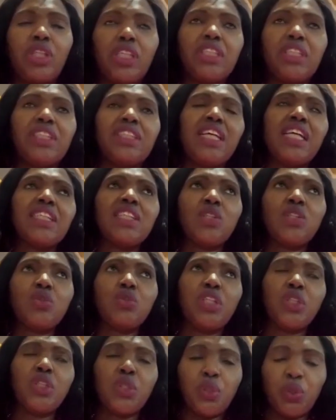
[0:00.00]
it's just to
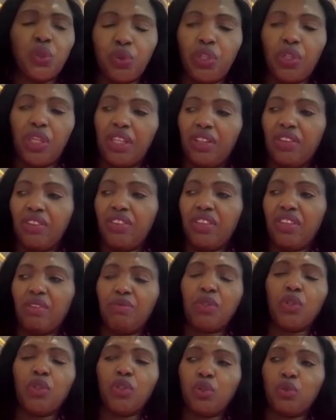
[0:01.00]
ensure,
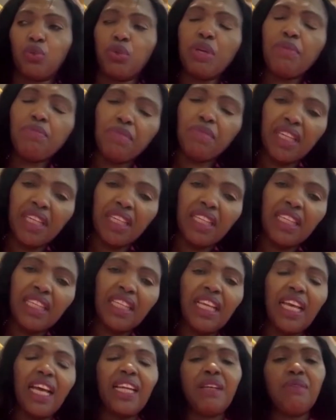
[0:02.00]
because women
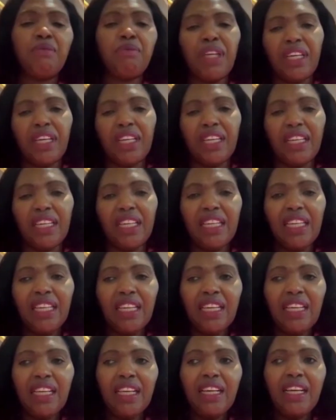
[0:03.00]
and men
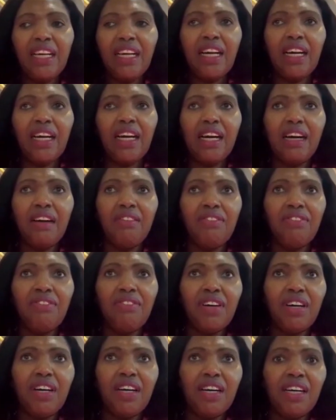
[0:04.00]
have
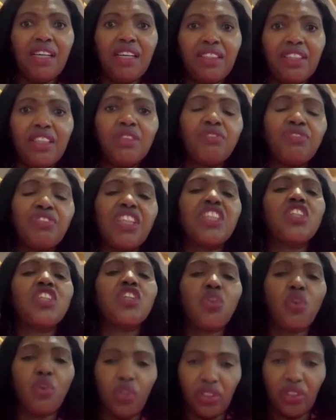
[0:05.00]
different
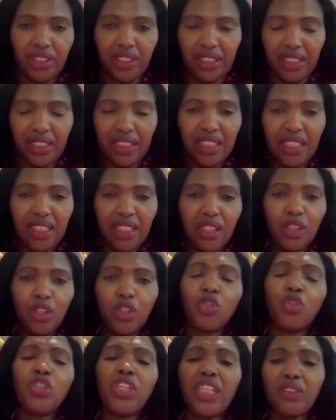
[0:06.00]
roles.
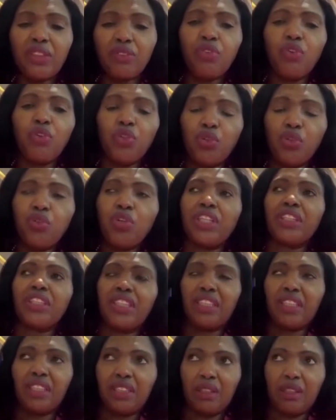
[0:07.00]
For you as
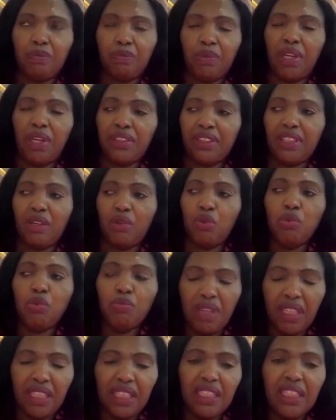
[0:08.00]
a
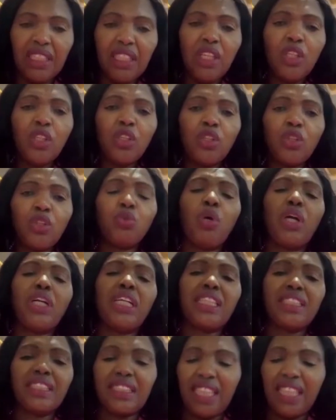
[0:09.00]
woman to
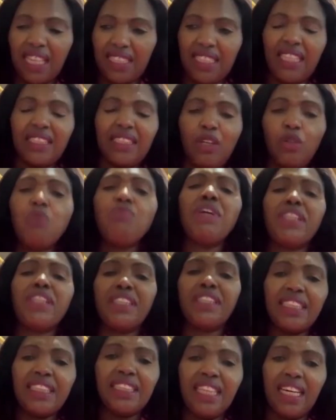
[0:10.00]
understand, as a woman
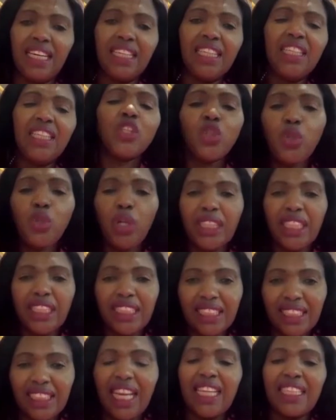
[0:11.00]
leader, you
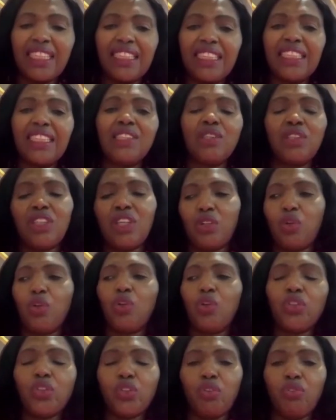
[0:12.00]
understand the
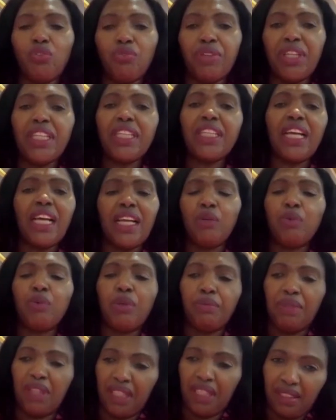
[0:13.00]
roles of men and
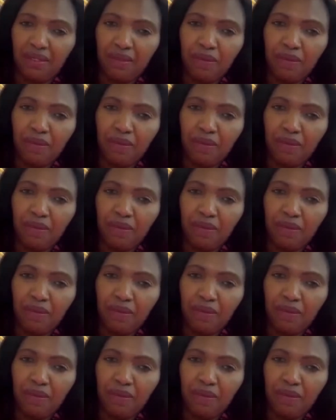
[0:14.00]
women.